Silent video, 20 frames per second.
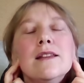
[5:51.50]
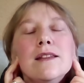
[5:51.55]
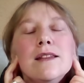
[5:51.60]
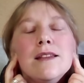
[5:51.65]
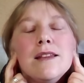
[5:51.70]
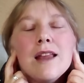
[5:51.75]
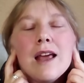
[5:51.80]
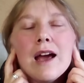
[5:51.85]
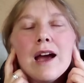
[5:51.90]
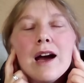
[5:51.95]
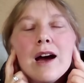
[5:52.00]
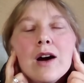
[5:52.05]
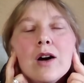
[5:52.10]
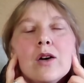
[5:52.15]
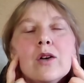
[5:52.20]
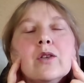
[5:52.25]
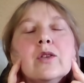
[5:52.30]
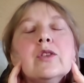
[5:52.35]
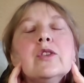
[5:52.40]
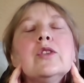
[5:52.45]

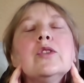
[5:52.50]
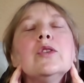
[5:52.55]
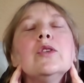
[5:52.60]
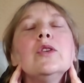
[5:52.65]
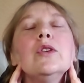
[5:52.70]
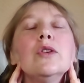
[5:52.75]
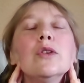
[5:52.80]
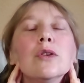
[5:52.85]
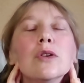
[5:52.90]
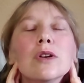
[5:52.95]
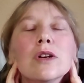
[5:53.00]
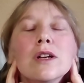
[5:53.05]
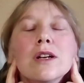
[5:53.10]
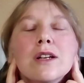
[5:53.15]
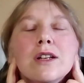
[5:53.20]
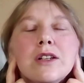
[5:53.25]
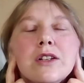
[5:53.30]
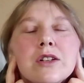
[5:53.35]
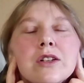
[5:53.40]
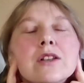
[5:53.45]
down to your
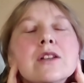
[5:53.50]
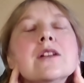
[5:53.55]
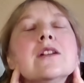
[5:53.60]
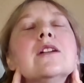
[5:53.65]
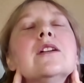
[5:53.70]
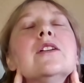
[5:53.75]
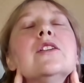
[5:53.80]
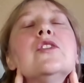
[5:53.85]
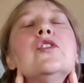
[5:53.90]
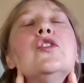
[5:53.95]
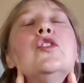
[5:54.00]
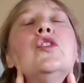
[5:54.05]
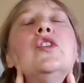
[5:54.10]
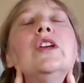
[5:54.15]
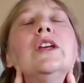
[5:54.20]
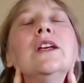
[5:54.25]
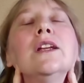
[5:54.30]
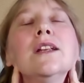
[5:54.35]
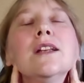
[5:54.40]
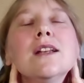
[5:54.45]

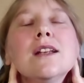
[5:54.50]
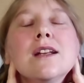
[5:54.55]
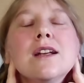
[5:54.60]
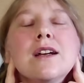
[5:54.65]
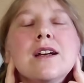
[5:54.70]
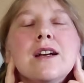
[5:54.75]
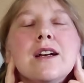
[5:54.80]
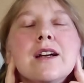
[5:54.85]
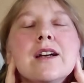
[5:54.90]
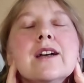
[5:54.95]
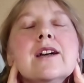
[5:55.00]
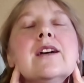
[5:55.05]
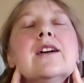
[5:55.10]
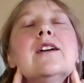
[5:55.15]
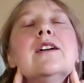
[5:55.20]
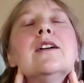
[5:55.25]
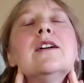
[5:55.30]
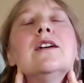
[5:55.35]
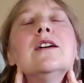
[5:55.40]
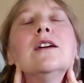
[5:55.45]
chin,
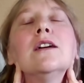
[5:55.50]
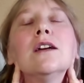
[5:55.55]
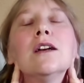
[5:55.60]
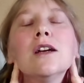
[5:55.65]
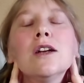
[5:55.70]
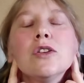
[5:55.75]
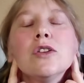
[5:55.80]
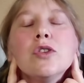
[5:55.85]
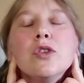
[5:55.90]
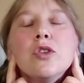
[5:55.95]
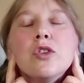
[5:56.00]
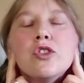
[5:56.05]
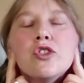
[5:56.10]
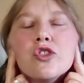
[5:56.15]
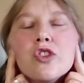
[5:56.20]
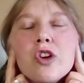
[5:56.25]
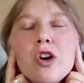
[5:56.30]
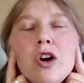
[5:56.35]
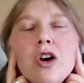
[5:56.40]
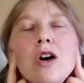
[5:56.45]
to your
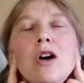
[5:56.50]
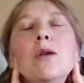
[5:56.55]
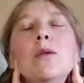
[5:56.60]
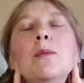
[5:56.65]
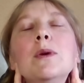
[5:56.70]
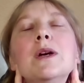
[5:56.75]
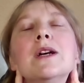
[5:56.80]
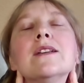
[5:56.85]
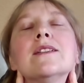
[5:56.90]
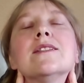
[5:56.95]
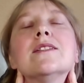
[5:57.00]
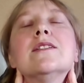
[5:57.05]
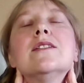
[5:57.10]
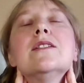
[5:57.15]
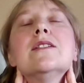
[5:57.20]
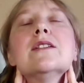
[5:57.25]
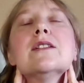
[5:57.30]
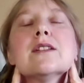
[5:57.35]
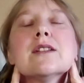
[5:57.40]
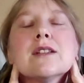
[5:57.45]
jaw
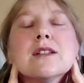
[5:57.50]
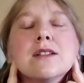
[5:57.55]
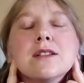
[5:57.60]
muscles,